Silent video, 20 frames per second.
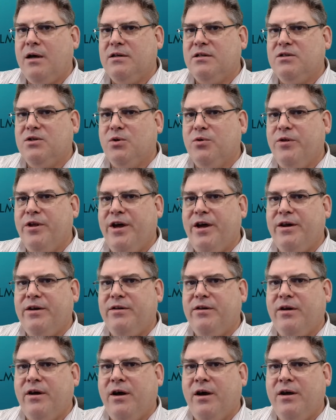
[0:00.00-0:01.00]
so
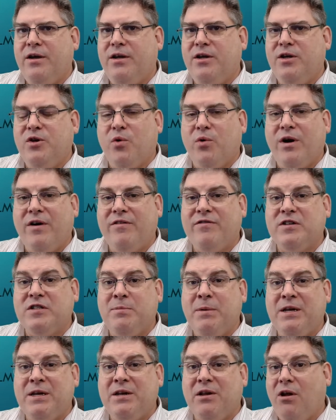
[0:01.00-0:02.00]
that you don't have to
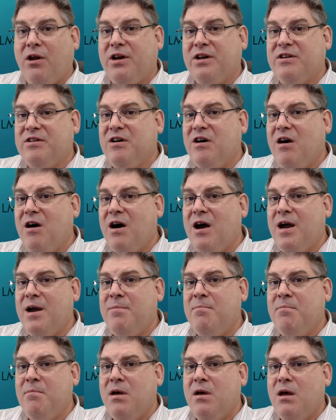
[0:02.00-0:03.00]
spend a lot of
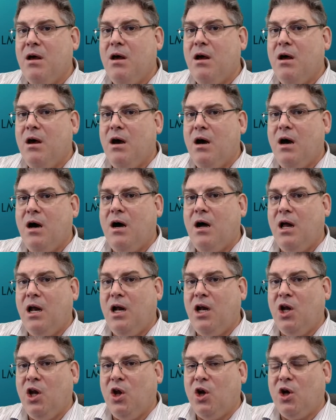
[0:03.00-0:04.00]
time
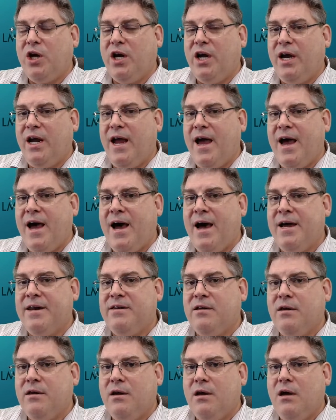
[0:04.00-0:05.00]
looking
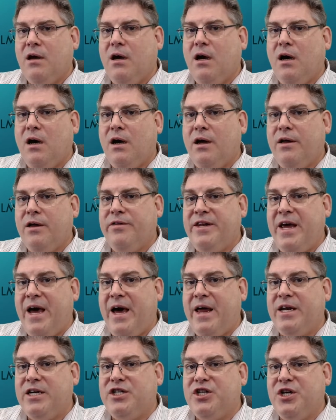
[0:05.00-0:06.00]
at the
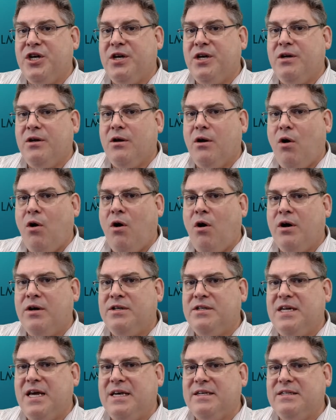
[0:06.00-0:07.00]
data sheet
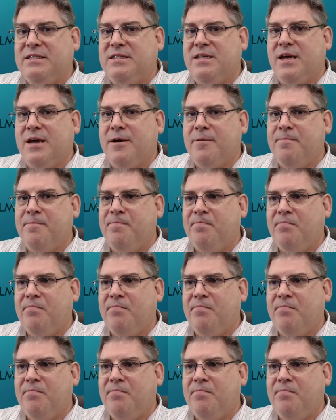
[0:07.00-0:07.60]
on test day.